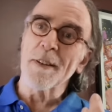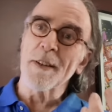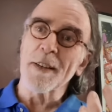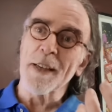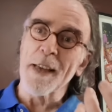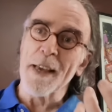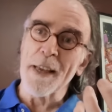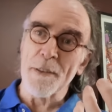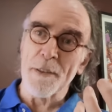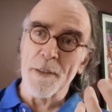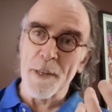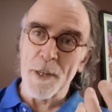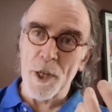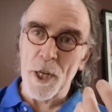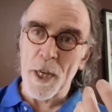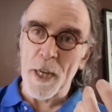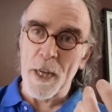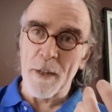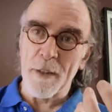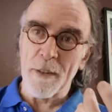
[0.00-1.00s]
against the
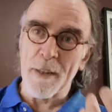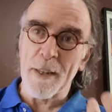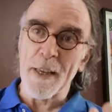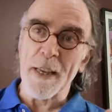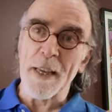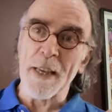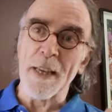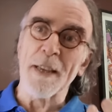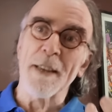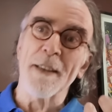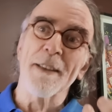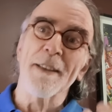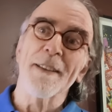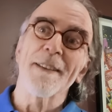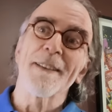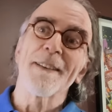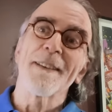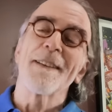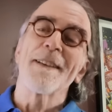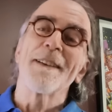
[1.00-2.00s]
GLD?
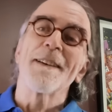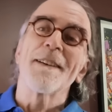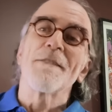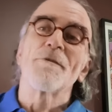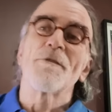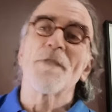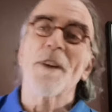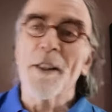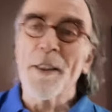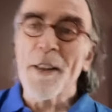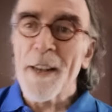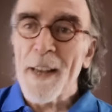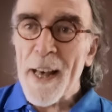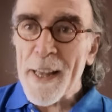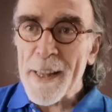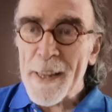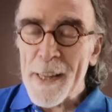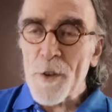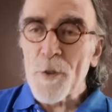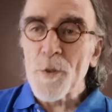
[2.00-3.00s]
rather than
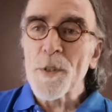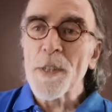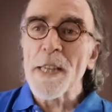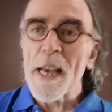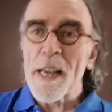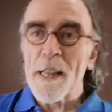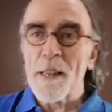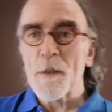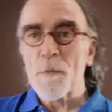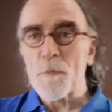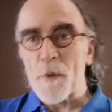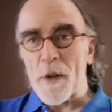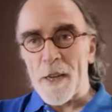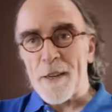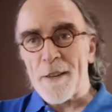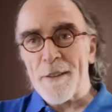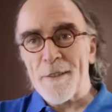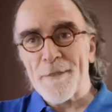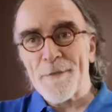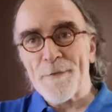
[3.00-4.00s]
like the old TED
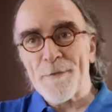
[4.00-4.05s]
spread,